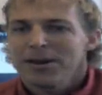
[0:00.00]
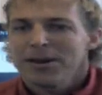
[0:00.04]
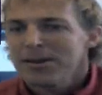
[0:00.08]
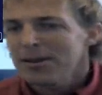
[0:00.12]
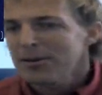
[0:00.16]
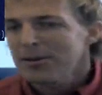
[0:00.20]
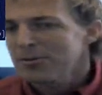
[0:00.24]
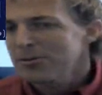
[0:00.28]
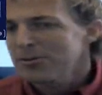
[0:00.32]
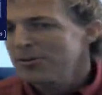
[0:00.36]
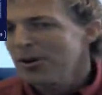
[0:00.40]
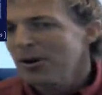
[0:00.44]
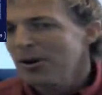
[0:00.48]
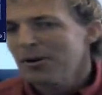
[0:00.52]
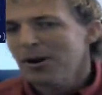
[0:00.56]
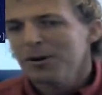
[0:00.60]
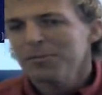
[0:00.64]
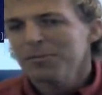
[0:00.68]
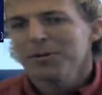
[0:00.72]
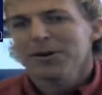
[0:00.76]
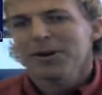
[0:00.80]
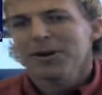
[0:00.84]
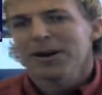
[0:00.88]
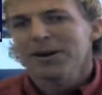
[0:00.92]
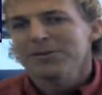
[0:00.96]
There's no
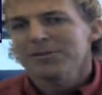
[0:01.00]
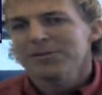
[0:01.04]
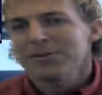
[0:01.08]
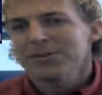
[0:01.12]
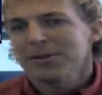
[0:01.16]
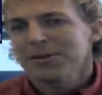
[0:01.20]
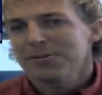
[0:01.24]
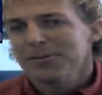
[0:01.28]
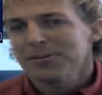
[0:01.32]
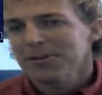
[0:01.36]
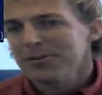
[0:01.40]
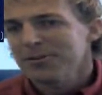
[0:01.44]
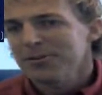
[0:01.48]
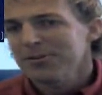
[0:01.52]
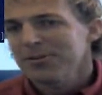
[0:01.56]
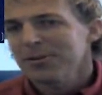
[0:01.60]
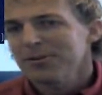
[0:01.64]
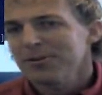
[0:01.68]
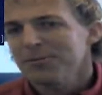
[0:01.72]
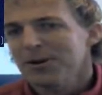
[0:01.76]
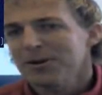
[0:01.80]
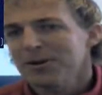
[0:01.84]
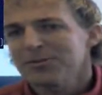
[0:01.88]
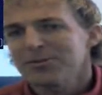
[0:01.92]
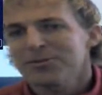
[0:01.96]
obligation if you
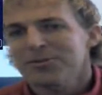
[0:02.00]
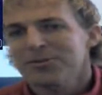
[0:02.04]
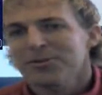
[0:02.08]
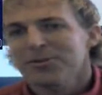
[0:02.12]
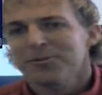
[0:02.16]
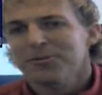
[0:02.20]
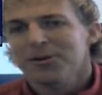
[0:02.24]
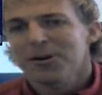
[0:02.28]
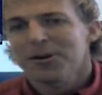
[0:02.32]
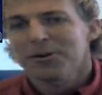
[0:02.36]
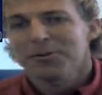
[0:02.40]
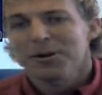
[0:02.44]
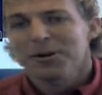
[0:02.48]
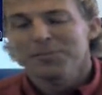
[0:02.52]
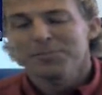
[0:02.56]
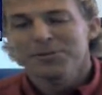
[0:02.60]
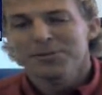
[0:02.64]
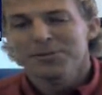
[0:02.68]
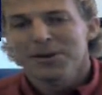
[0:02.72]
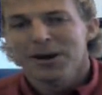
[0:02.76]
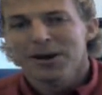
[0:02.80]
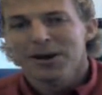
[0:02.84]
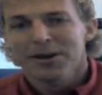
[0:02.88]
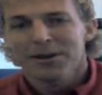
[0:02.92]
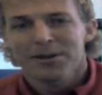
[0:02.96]
register for our
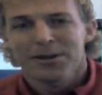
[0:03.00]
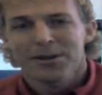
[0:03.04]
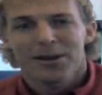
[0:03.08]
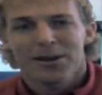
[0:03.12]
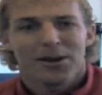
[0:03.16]
website.